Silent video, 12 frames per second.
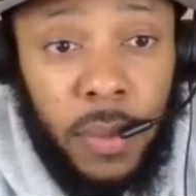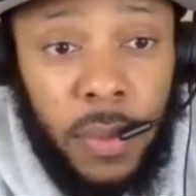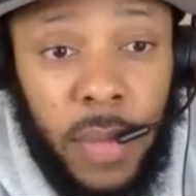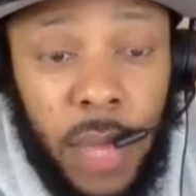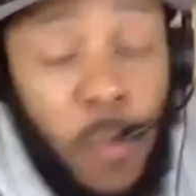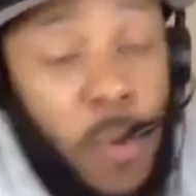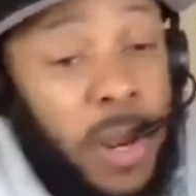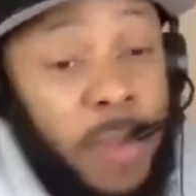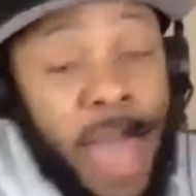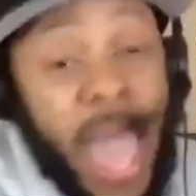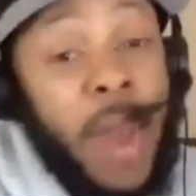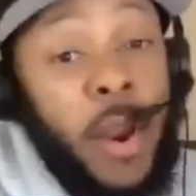It wouldn't
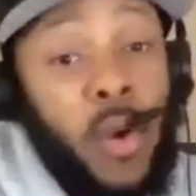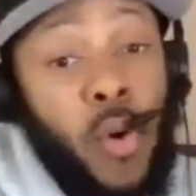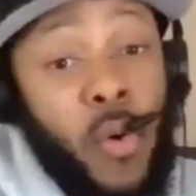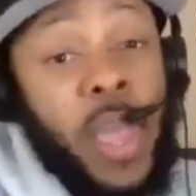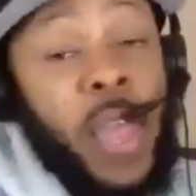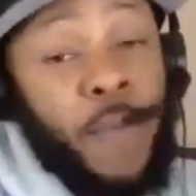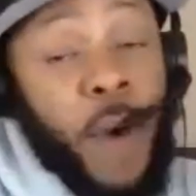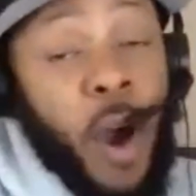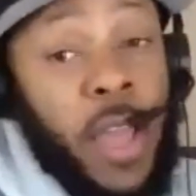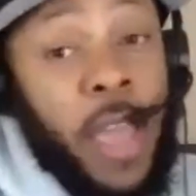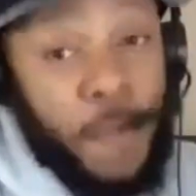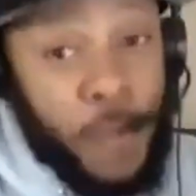matter who he
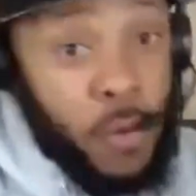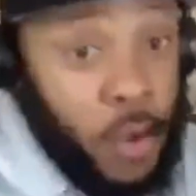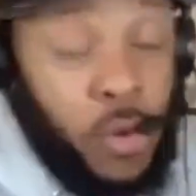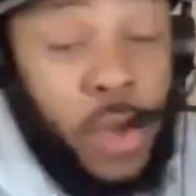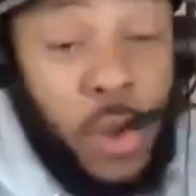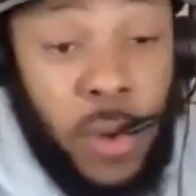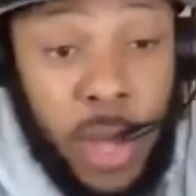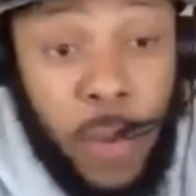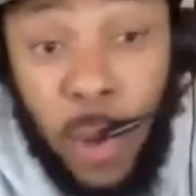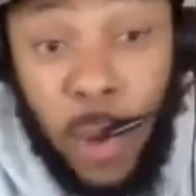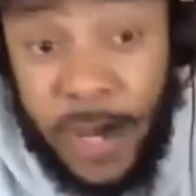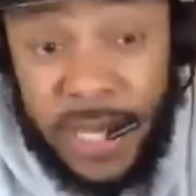fought if you knew you could
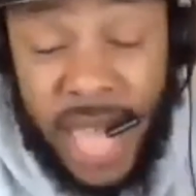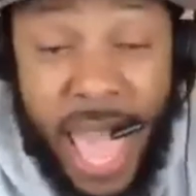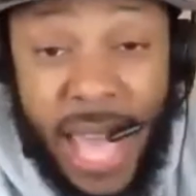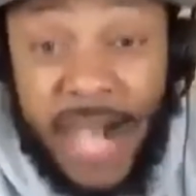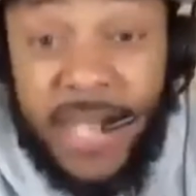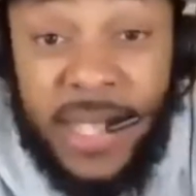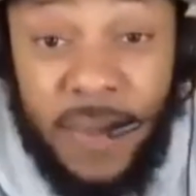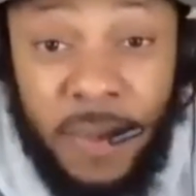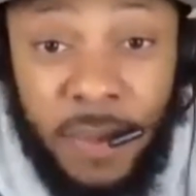whoop his ass.